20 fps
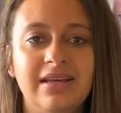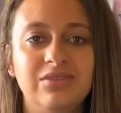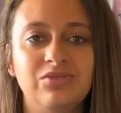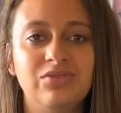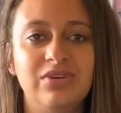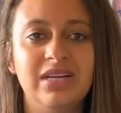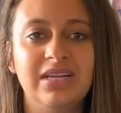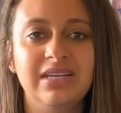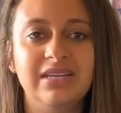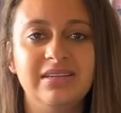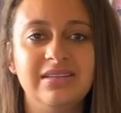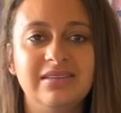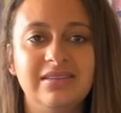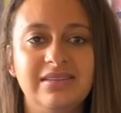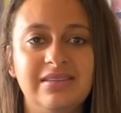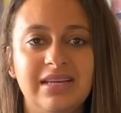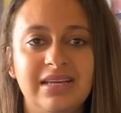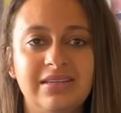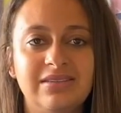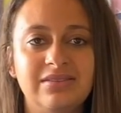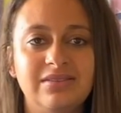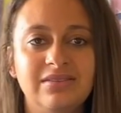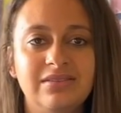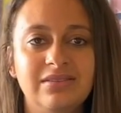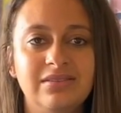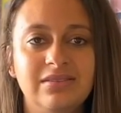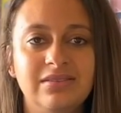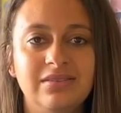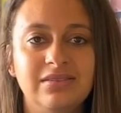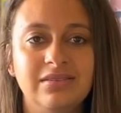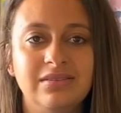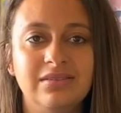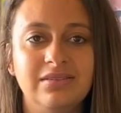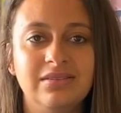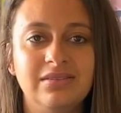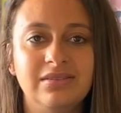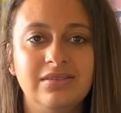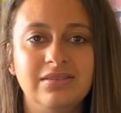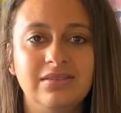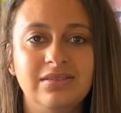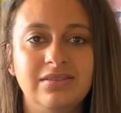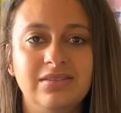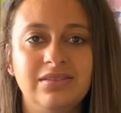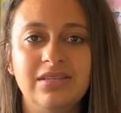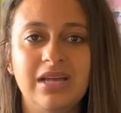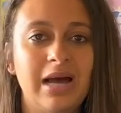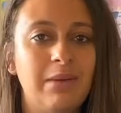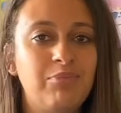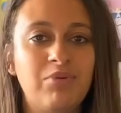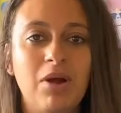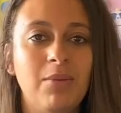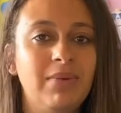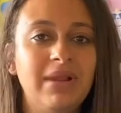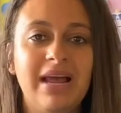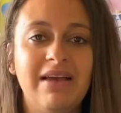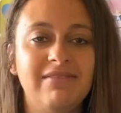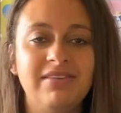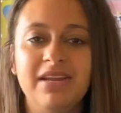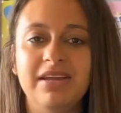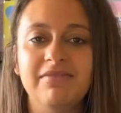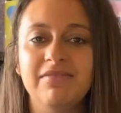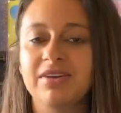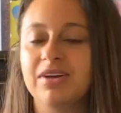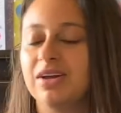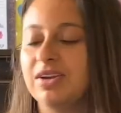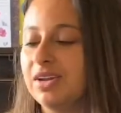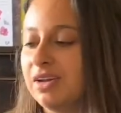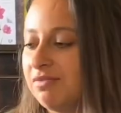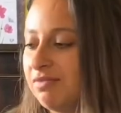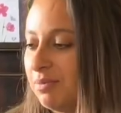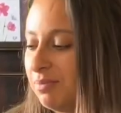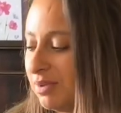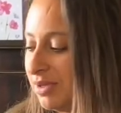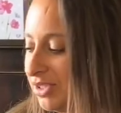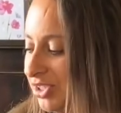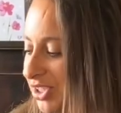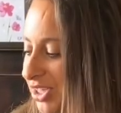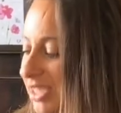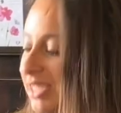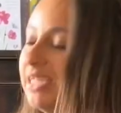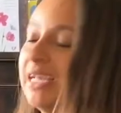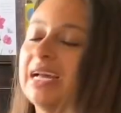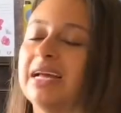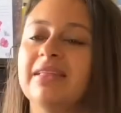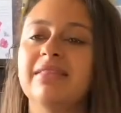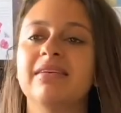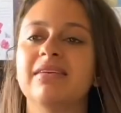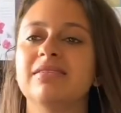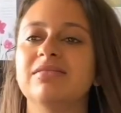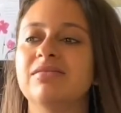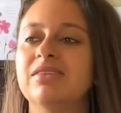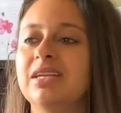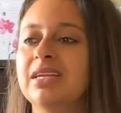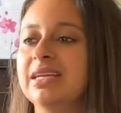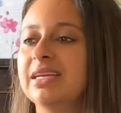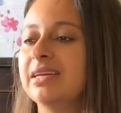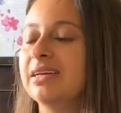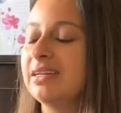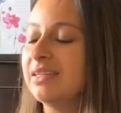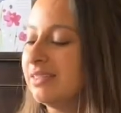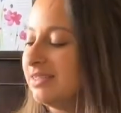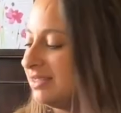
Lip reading: So you probably haven't gone over budget. So I probably haven't even gone over budget. Yeah, that's really good.